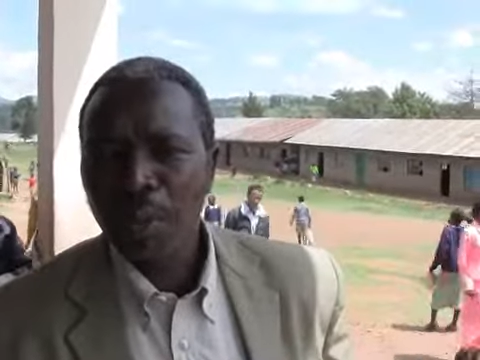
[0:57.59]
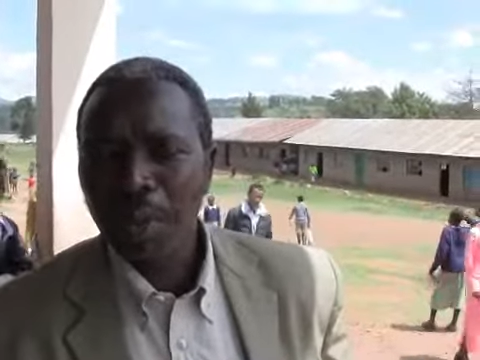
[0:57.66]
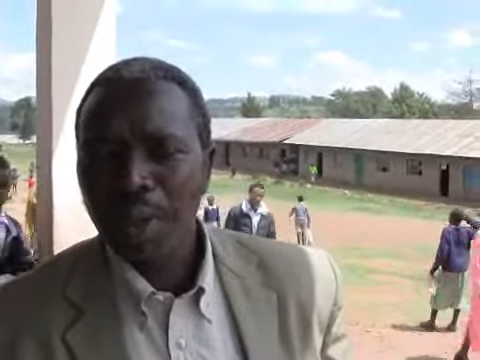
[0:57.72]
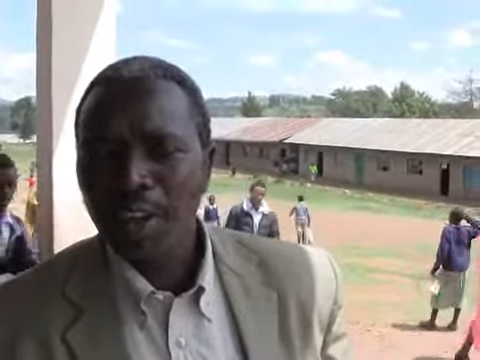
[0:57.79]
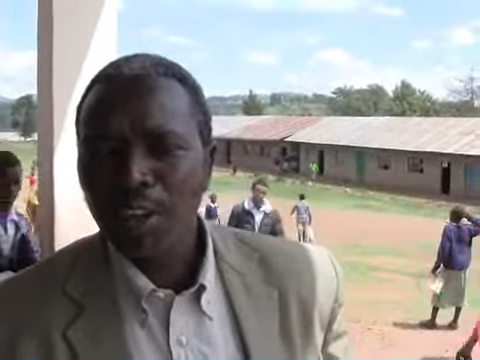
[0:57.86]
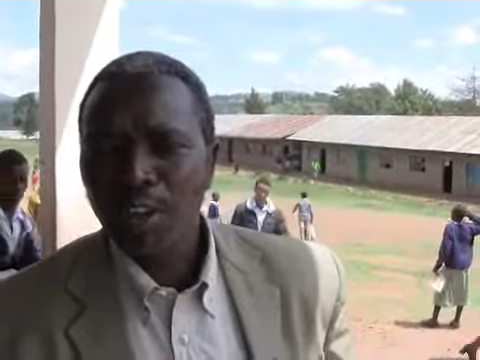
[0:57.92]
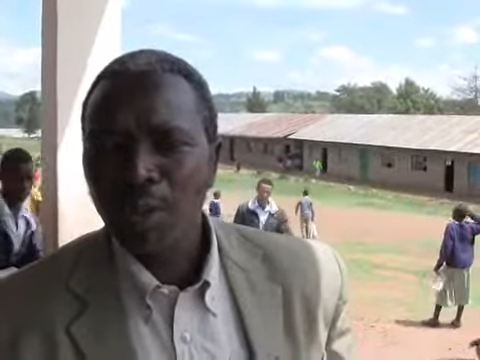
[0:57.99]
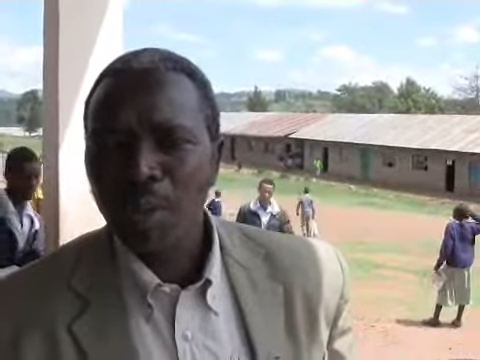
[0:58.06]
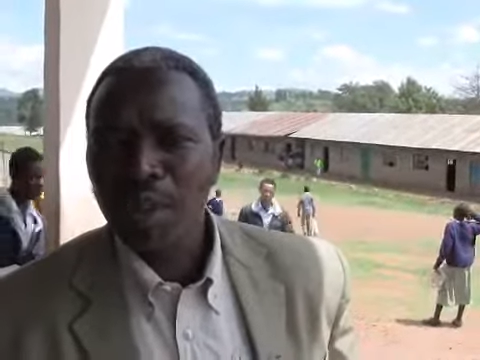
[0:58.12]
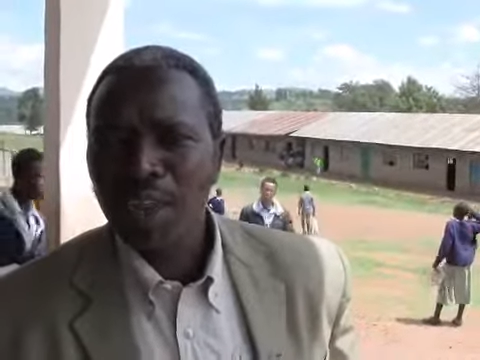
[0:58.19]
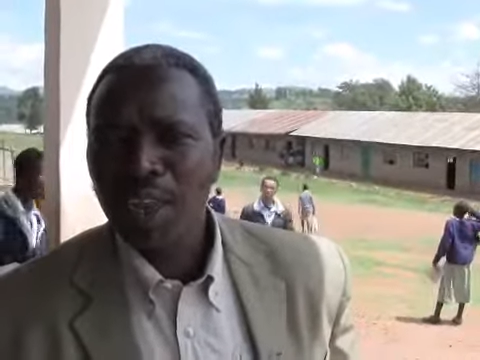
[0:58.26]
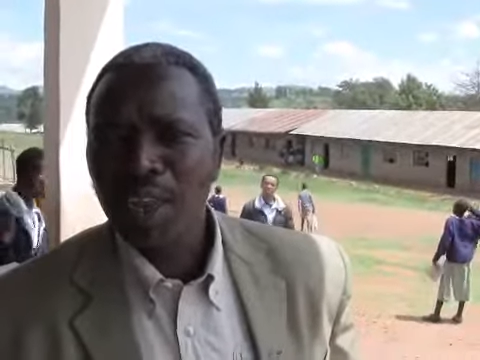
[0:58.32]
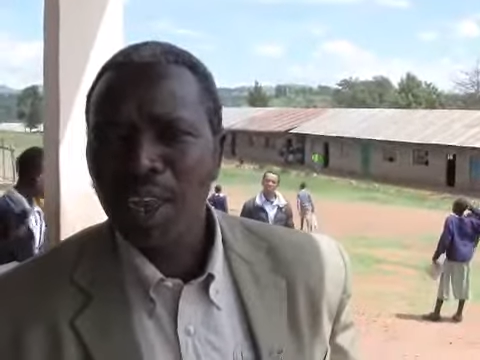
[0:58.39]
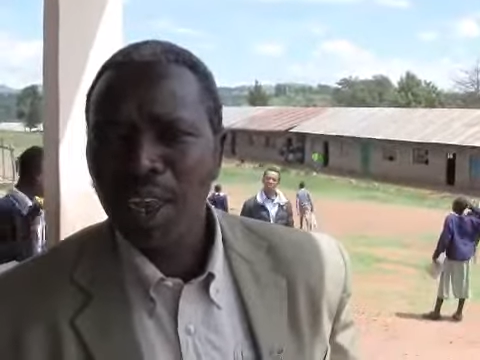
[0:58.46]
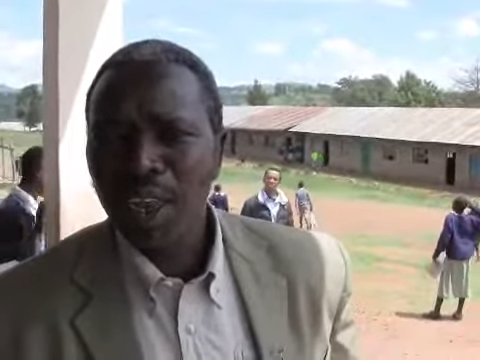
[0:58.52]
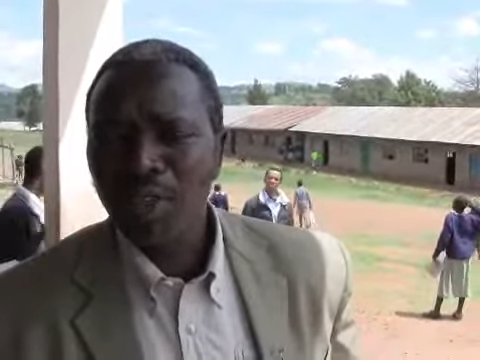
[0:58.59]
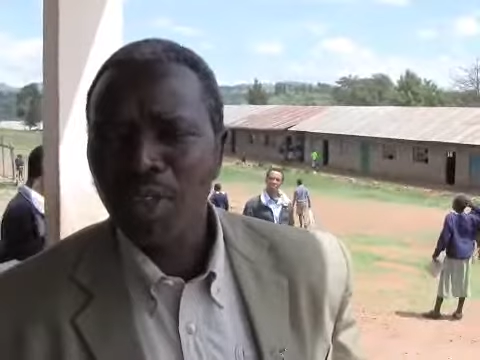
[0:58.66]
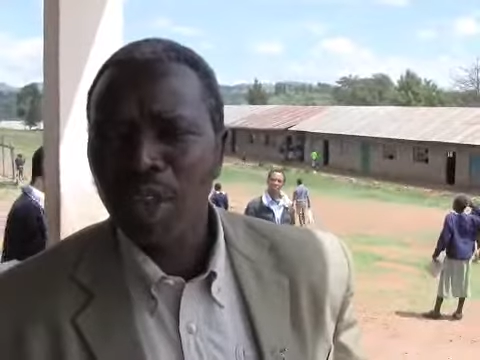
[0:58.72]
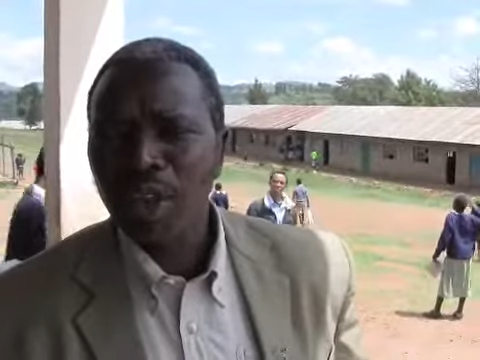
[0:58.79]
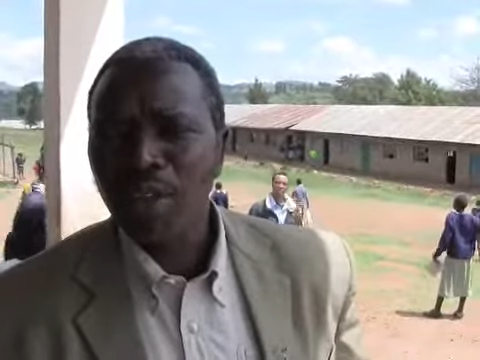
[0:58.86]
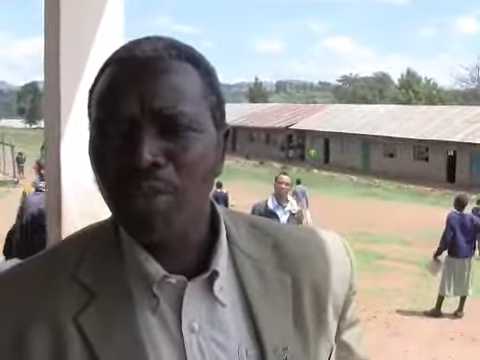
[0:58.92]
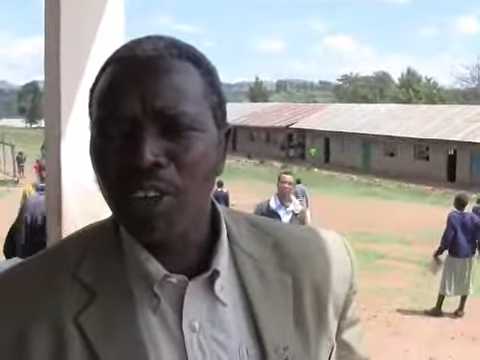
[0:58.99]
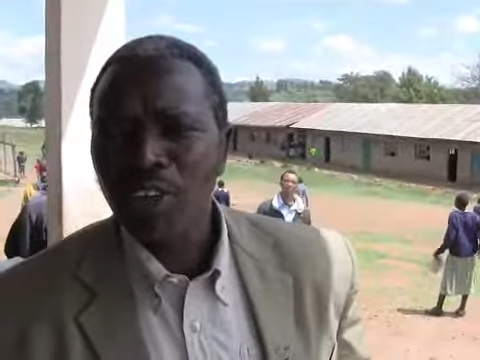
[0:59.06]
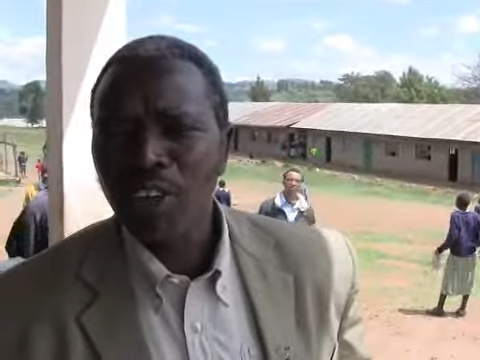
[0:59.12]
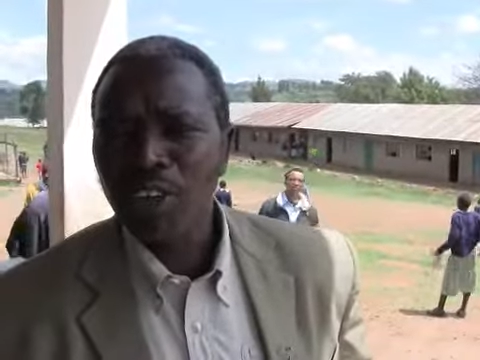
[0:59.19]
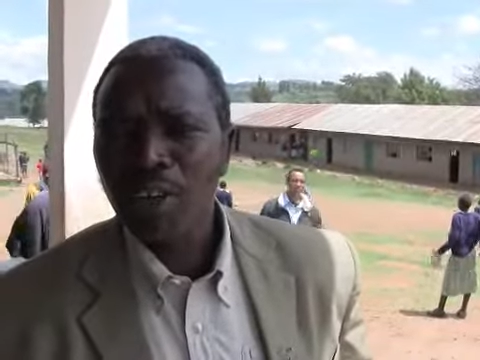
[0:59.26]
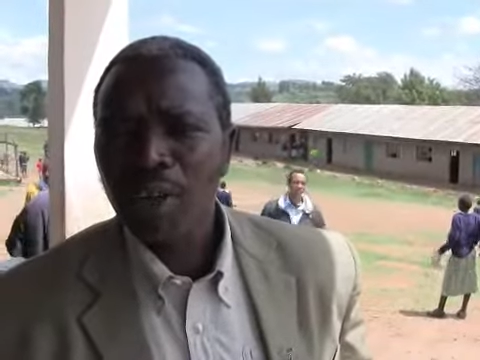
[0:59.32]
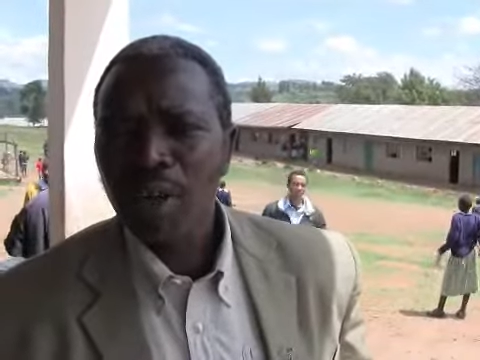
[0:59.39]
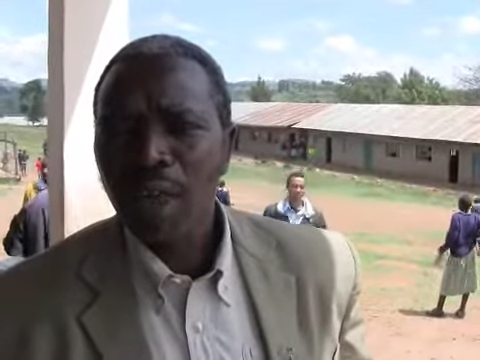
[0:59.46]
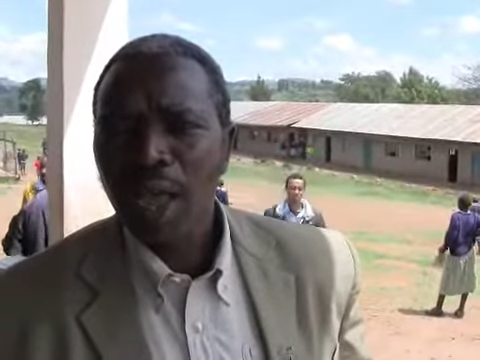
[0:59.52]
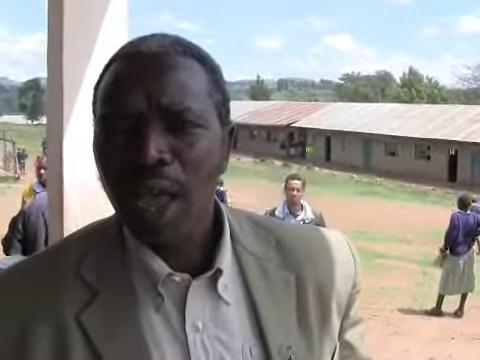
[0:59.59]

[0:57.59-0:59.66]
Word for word: participated in the division,